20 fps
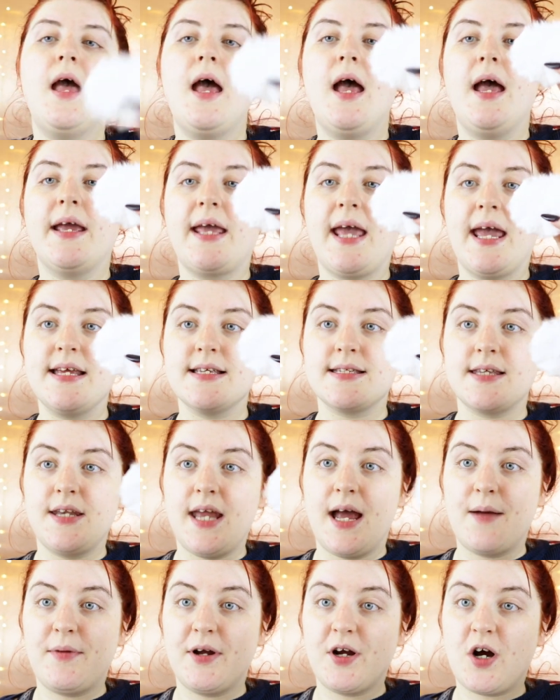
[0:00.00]
Okay, so
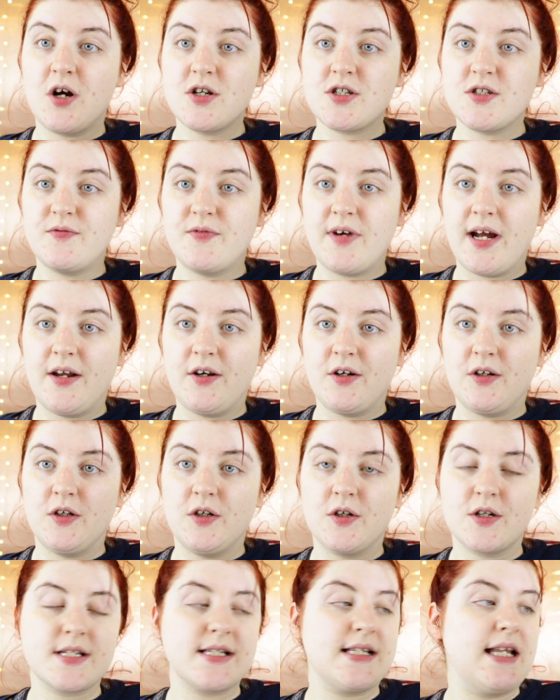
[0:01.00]
now my cotton round
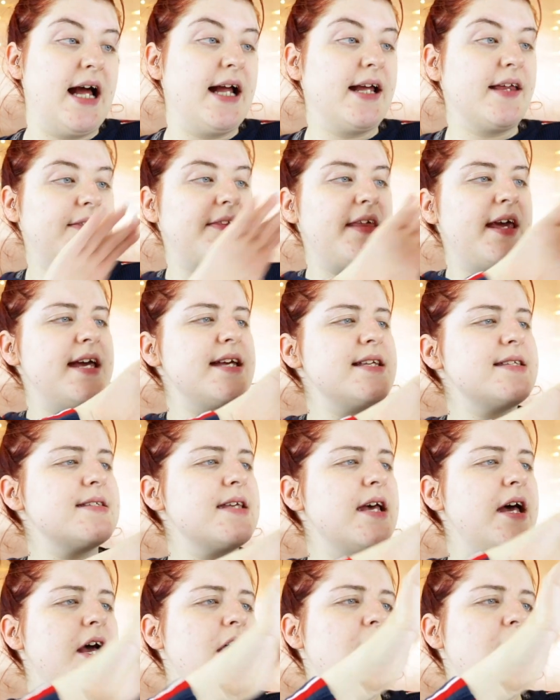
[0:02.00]
looks like this.